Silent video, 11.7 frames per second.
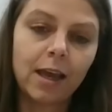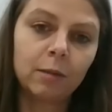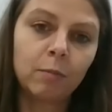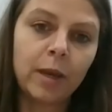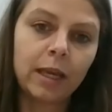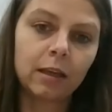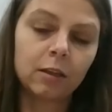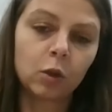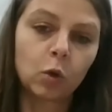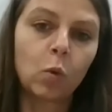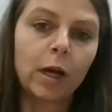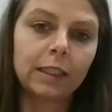and making it
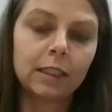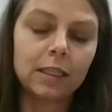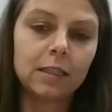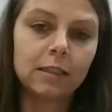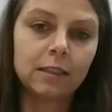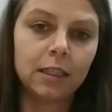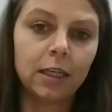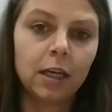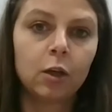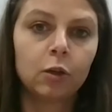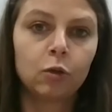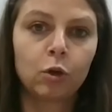quite easy
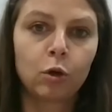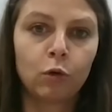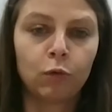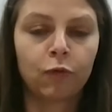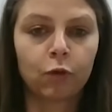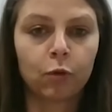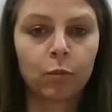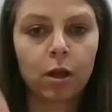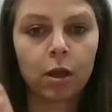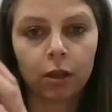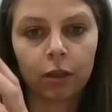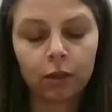to go from
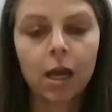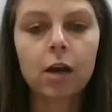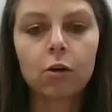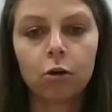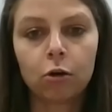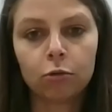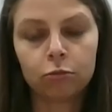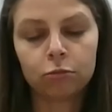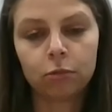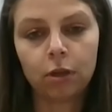narrow